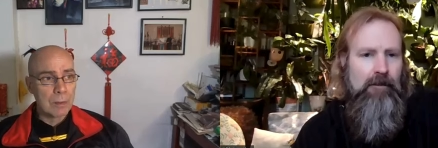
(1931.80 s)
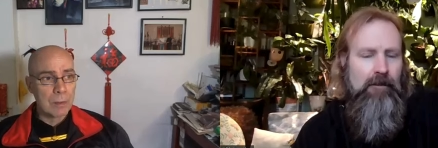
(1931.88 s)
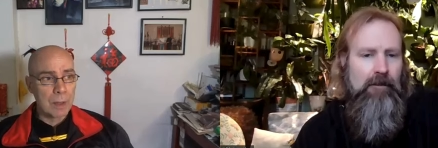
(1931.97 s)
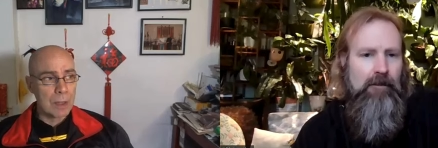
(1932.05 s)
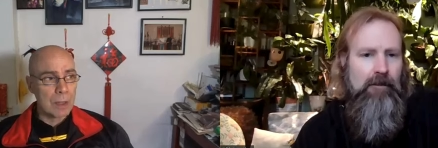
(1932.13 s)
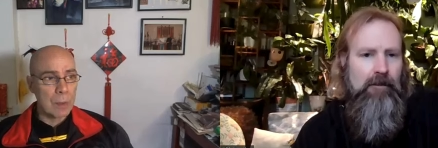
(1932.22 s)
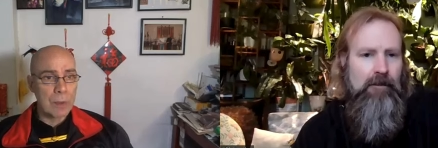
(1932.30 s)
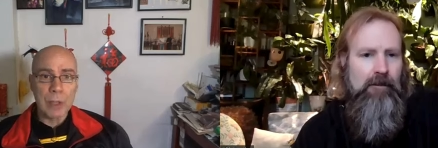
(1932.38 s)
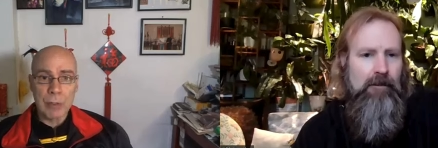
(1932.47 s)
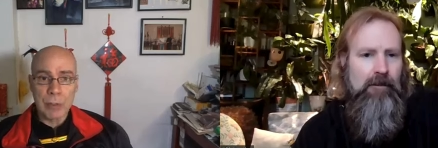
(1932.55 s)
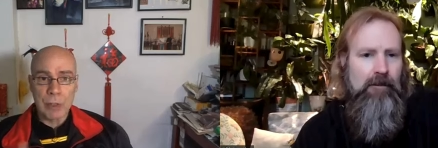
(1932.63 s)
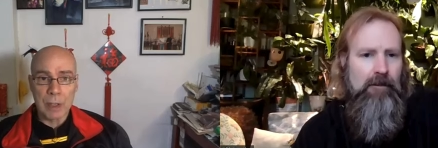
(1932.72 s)
Speaker 1: because I was
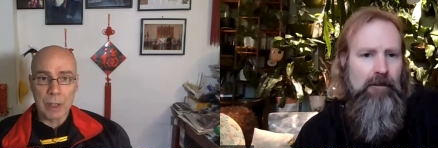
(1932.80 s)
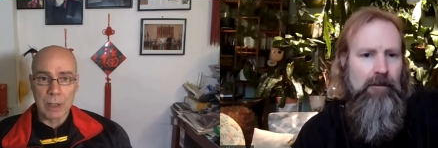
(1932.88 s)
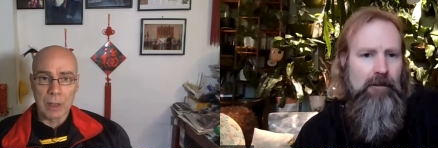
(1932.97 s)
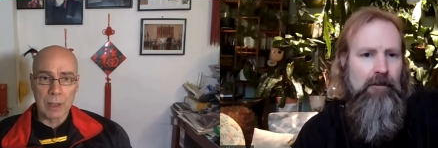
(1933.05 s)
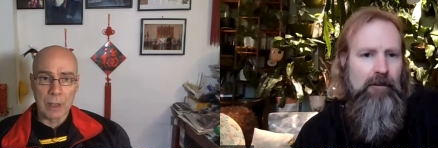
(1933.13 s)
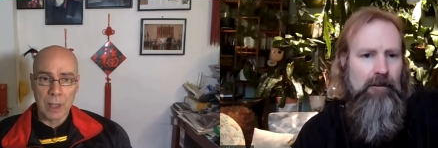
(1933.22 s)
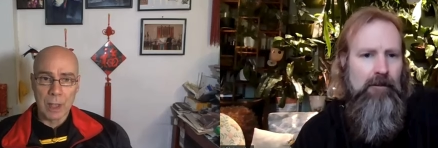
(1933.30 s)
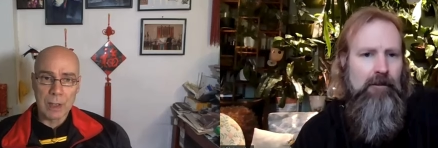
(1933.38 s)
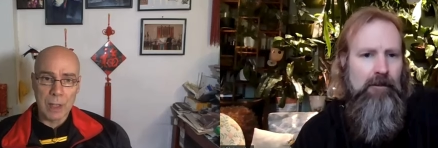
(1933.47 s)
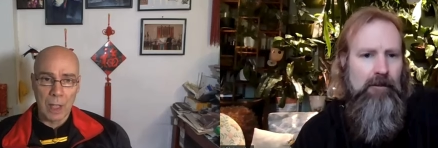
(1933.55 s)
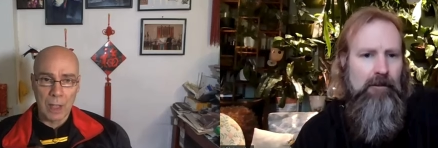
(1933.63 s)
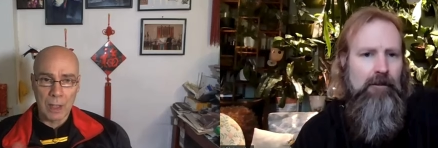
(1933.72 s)
interested in uh,
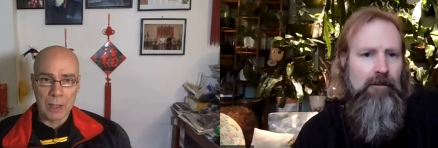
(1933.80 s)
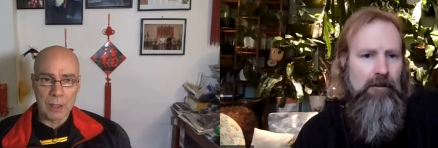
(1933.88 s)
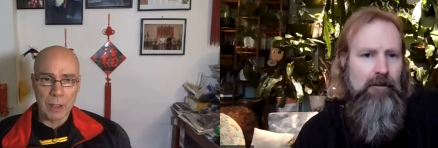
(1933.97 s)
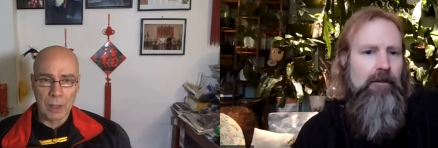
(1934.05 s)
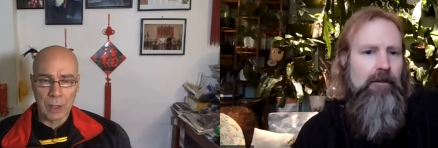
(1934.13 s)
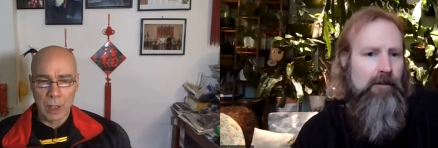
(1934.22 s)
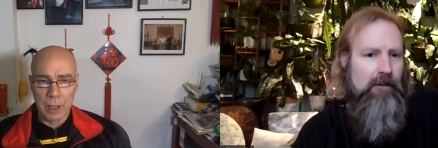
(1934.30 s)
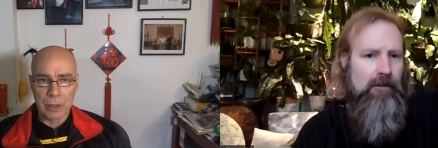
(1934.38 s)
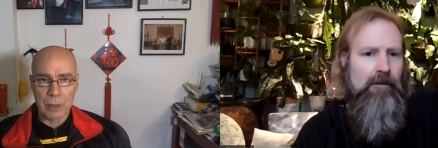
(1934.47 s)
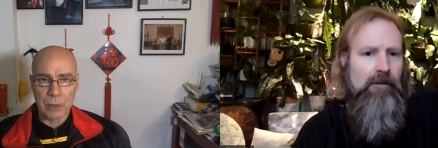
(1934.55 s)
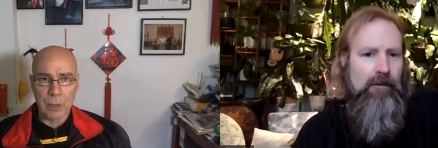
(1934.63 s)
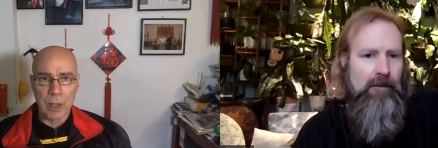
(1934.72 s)
nature, internal
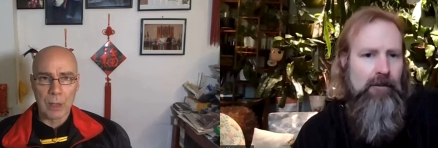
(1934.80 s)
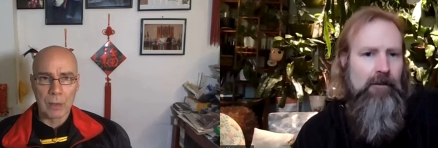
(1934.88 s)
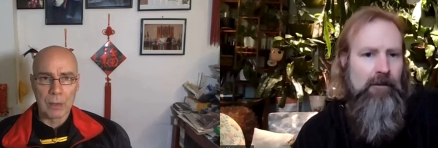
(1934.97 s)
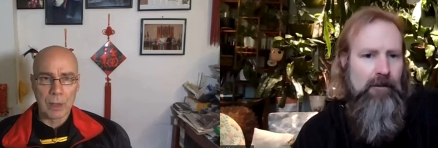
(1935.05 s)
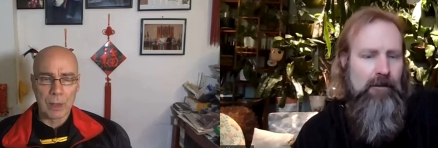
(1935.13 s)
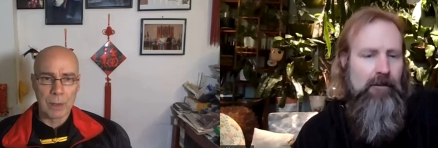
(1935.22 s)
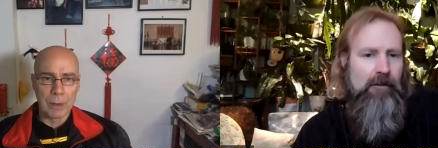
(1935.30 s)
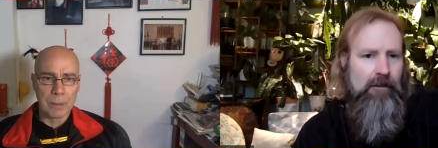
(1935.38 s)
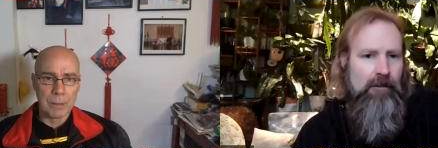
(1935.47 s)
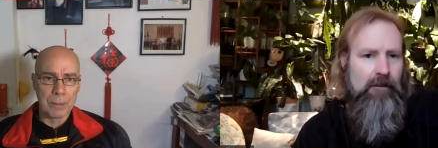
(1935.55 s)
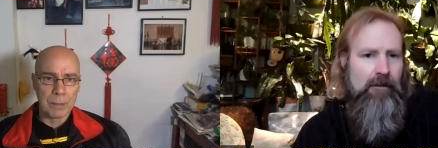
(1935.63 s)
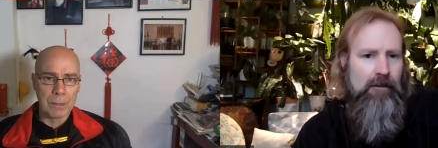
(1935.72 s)
arts as well.
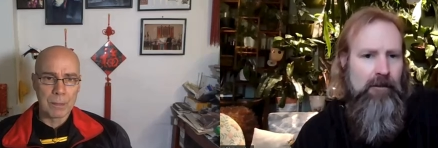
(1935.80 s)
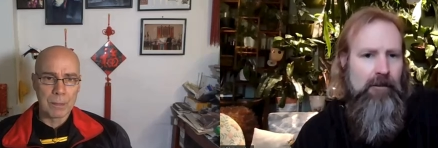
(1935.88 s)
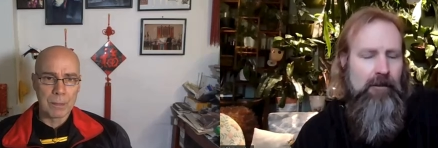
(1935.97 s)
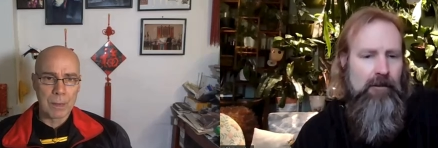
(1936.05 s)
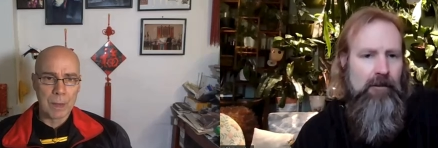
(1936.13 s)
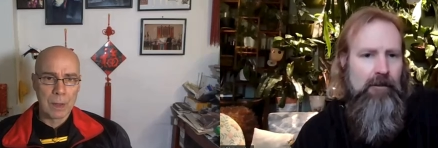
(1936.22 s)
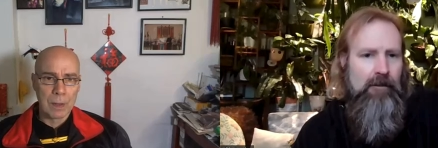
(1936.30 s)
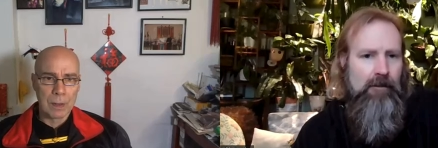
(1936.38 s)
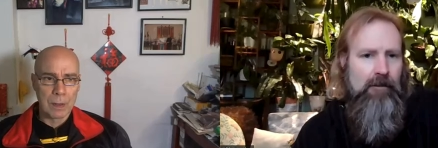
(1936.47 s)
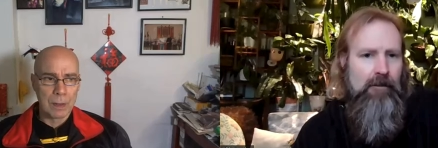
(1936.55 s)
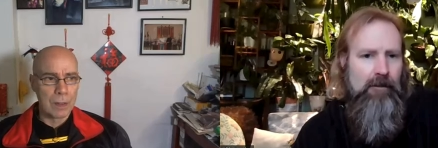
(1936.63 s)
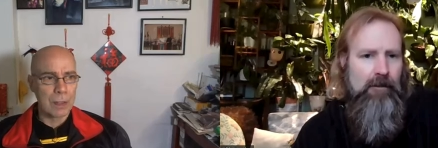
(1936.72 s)
Um,
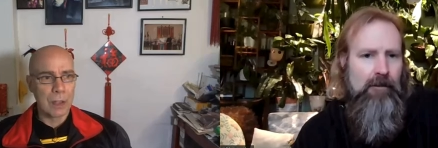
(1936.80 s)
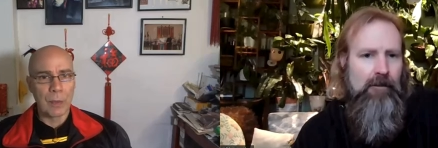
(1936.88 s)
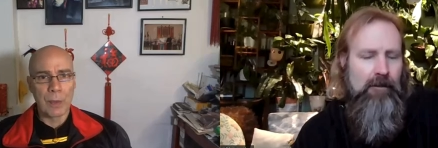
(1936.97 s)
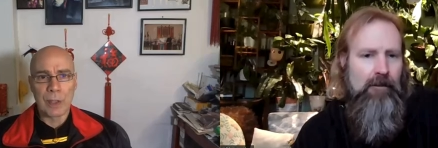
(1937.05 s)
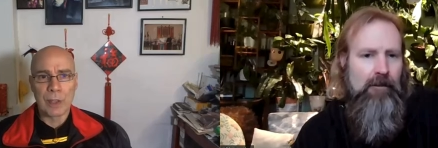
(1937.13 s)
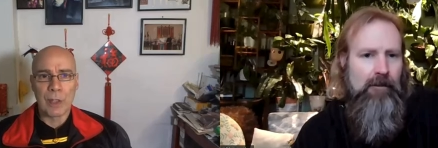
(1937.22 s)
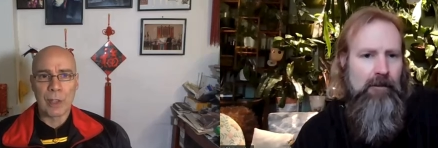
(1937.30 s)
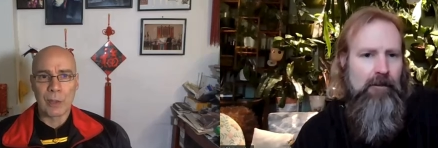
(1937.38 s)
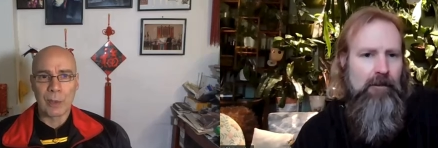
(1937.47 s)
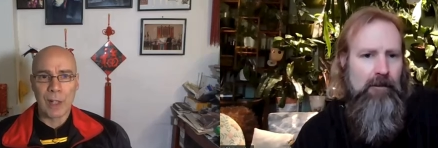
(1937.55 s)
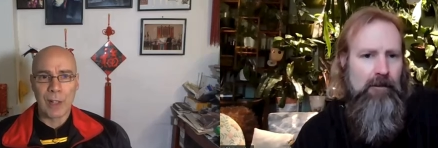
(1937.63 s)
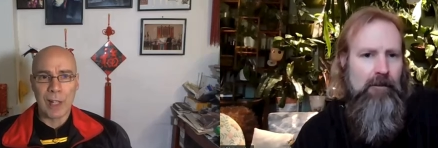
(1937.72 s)
you know, there's no
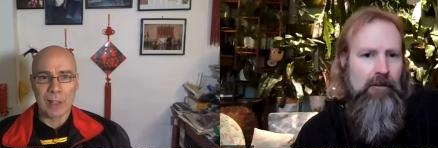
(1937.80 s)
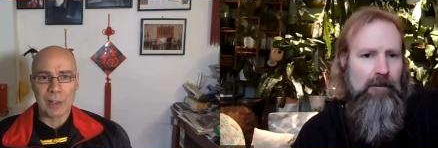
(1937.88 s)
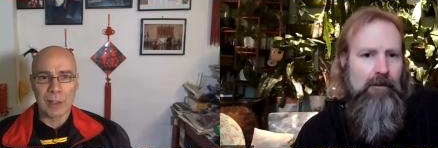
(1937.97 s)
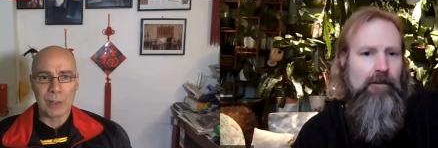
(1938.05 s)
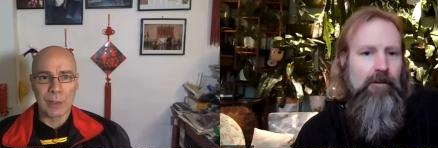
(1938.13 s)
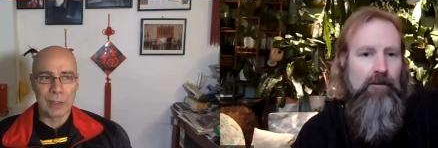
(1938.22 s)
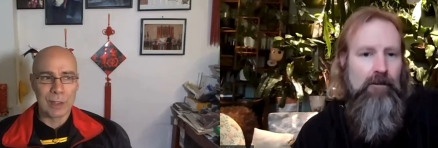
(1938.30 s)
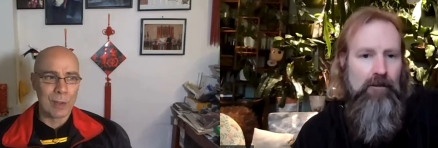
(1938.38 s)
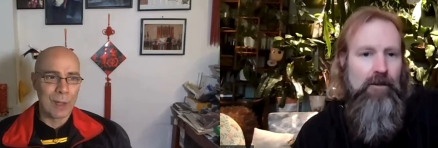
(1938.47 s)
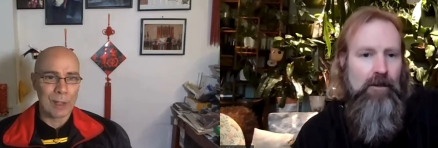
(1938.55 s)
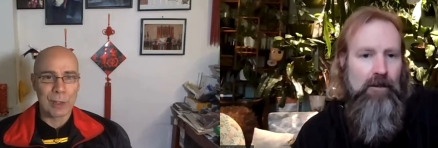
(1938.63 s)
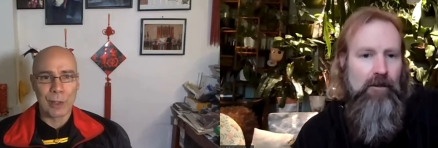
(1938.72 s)
internal without external. There's
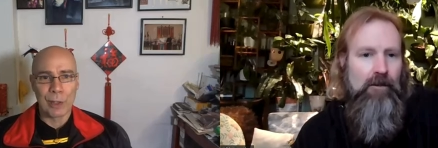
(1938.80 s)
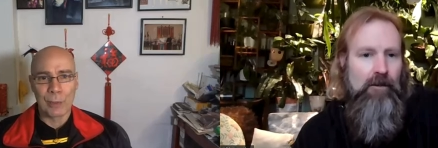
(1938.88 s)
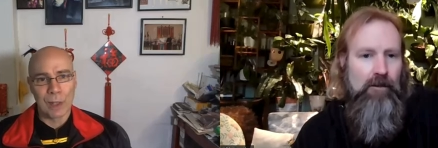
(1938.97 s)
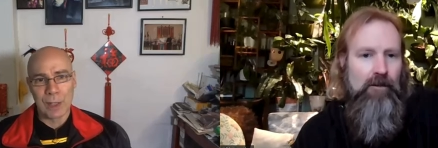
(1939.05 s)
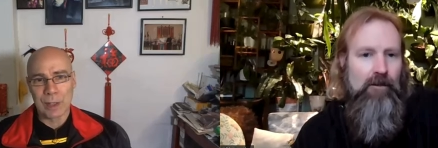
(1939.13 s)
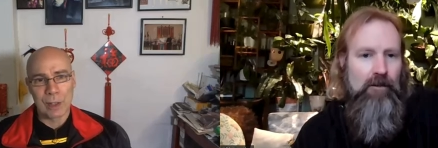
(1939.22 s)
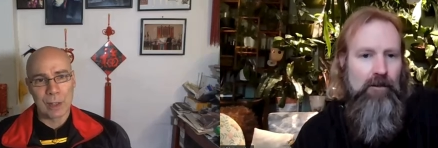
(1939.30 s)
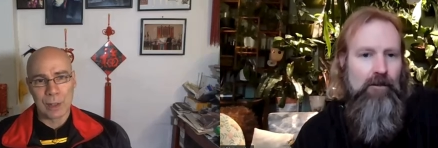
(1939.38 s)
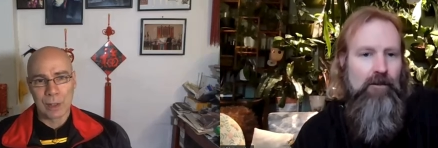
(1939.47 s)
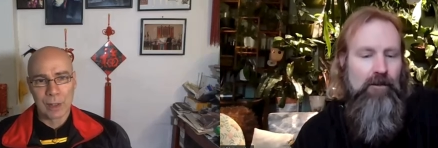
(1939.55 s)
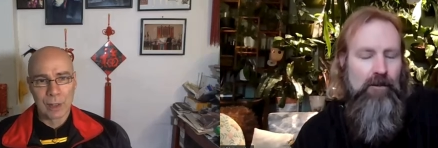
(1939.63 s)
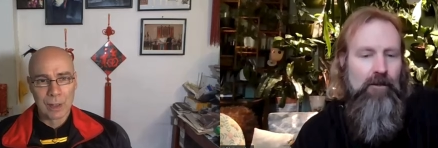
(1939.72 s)
no external without
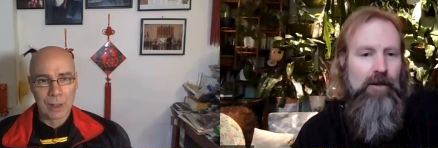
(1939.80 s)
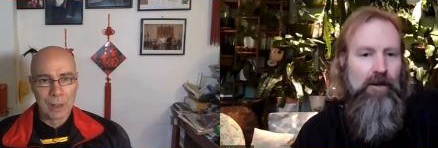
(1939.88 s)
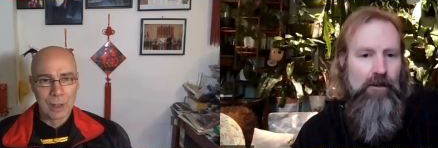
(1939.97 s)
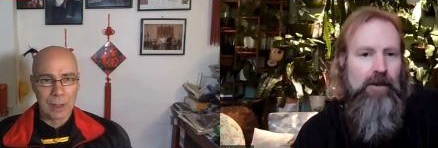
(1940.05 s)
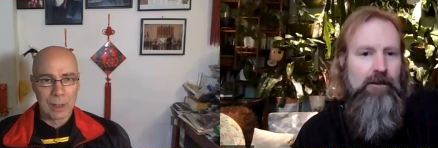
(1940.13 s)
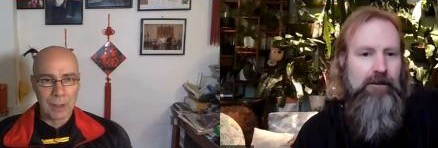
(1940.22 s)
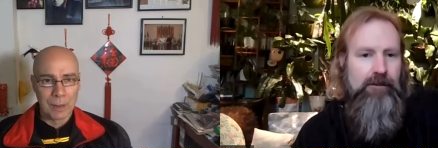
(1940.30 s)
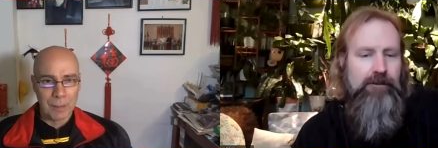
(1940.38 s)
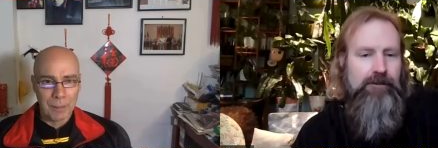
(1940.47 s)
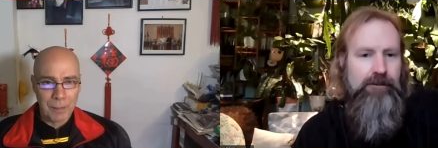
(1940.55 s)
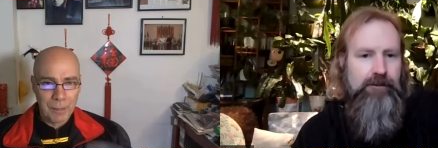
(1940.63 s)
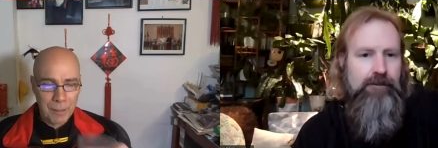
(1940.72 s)
internal. Right.
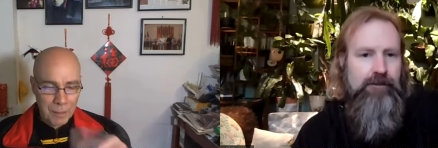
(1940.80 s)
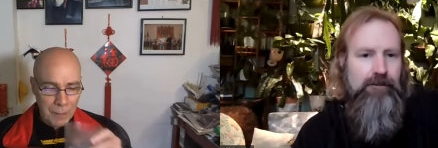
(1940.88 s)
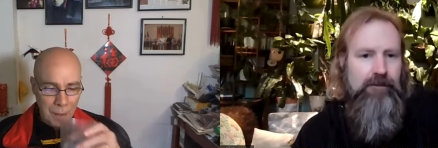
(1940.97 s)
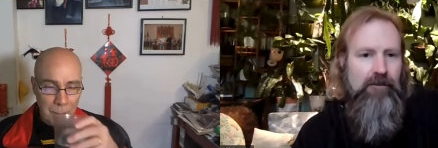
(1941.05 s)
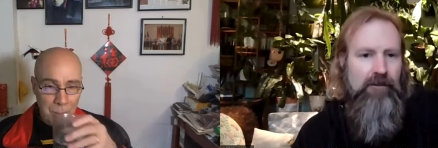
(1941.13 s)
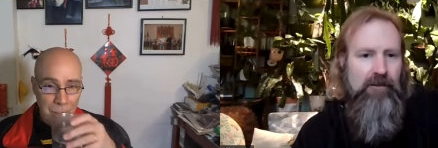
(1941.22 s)
Yeah.